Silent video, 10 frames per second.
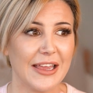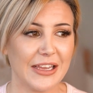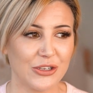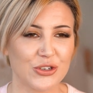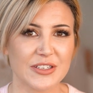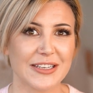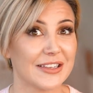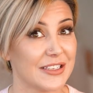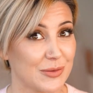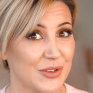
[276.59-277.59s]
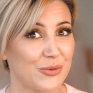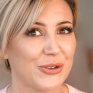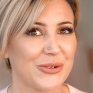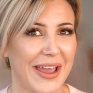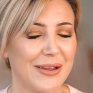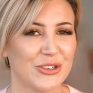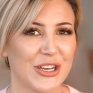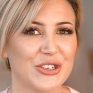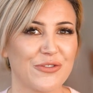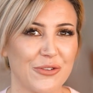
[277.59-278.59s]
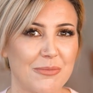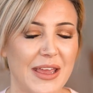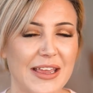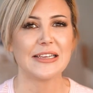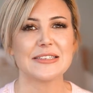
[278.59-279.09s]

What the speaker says: interesting, and this was a real game changer for me,